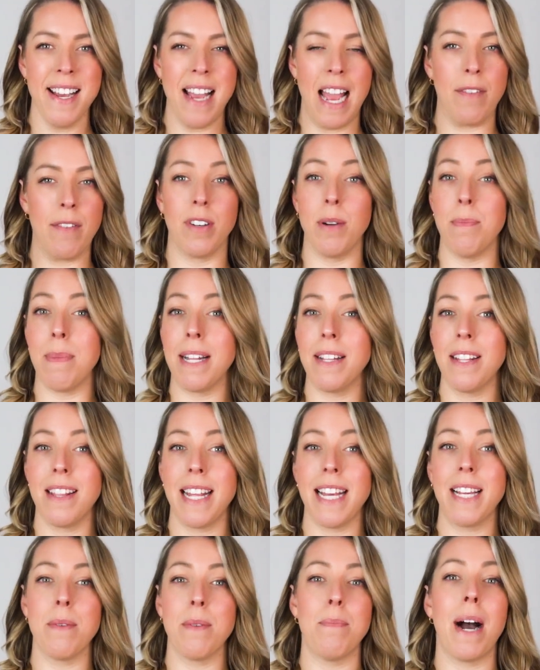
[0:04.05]
Every month,
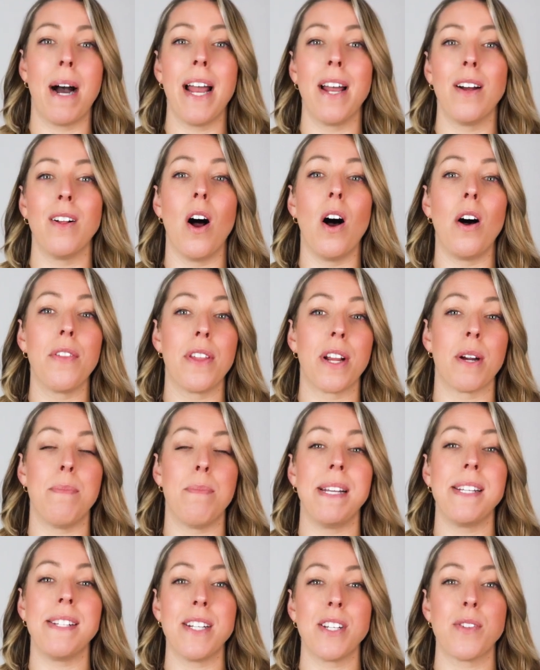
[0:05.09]
they compile all their
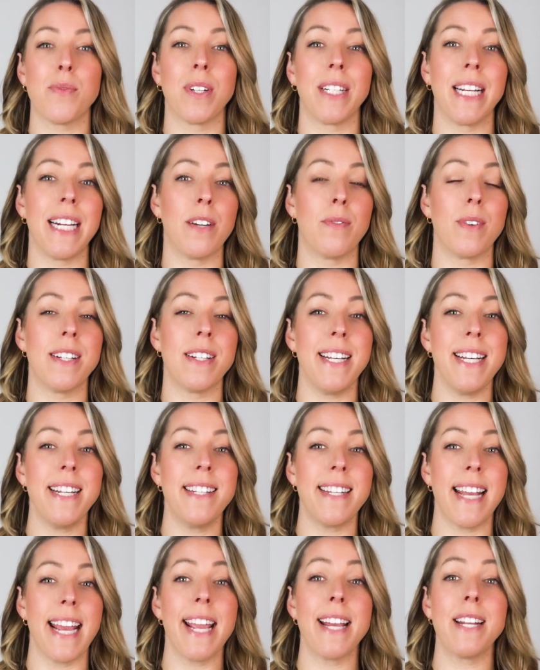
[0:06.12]
business-related
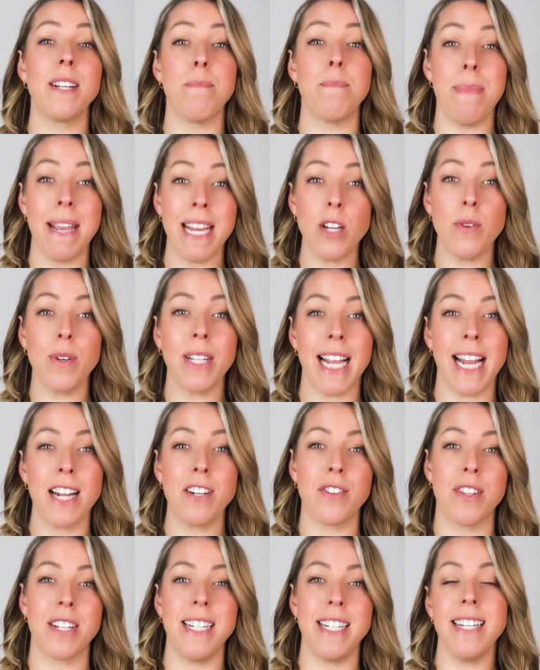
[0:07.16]
receipts and manually
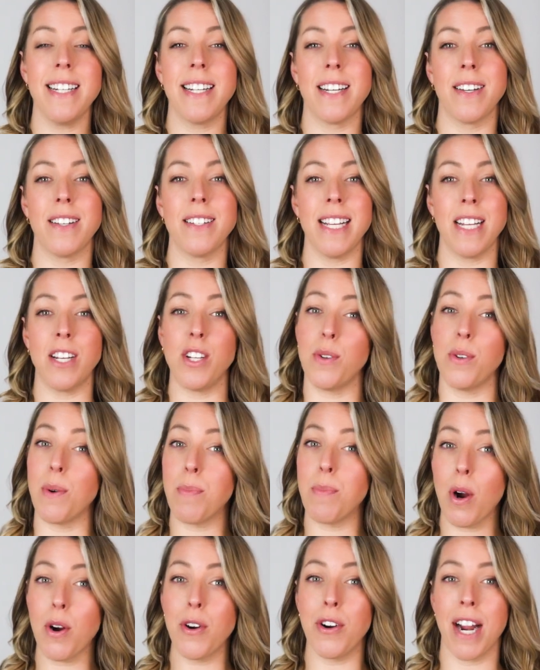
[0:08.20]
enter the details into a
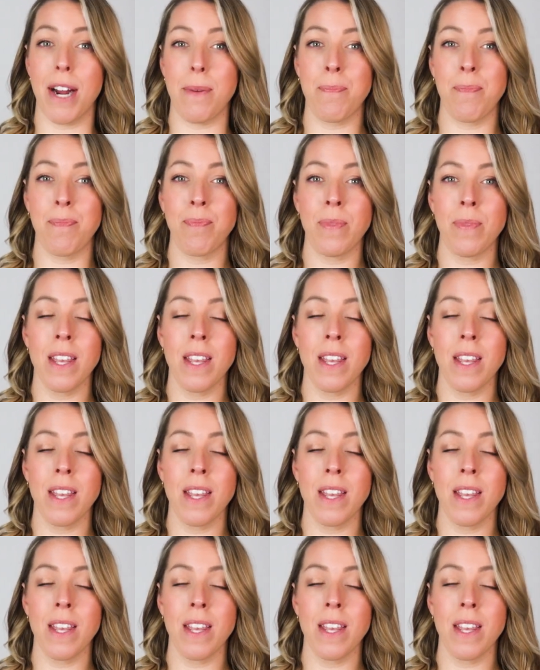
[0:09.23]
program.